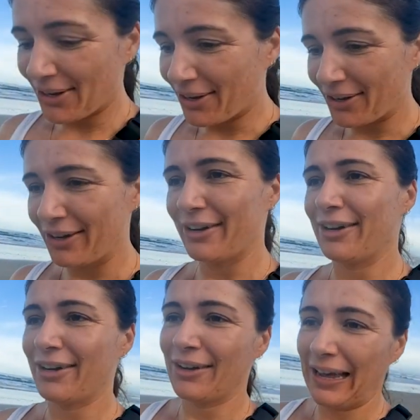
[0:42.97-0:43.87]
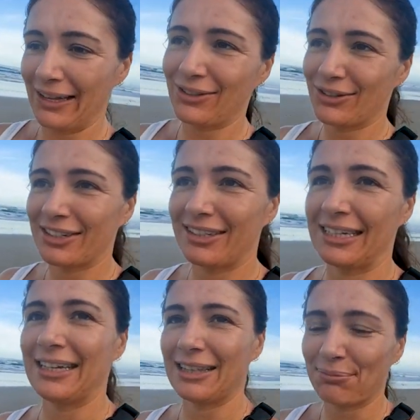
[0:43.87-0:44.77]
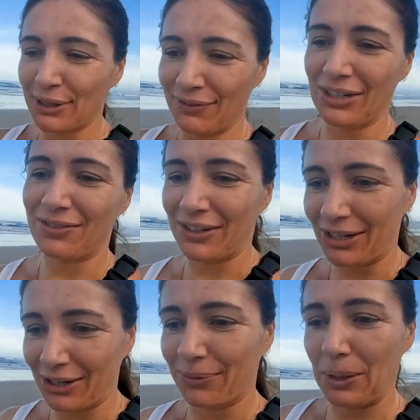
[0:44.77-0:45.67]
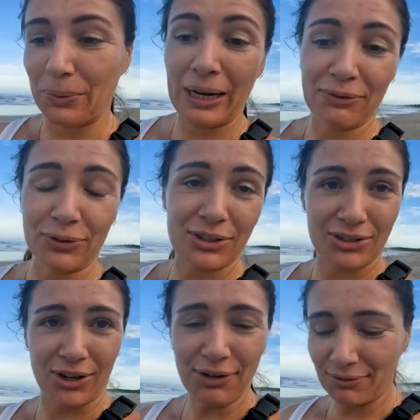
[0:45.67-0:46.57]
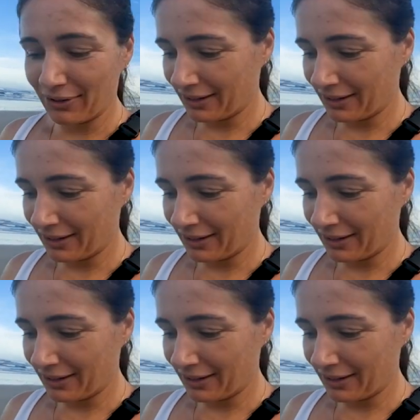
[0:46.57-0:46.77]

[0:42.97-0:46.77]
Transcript: So as you could see in the previous video, we went for a surf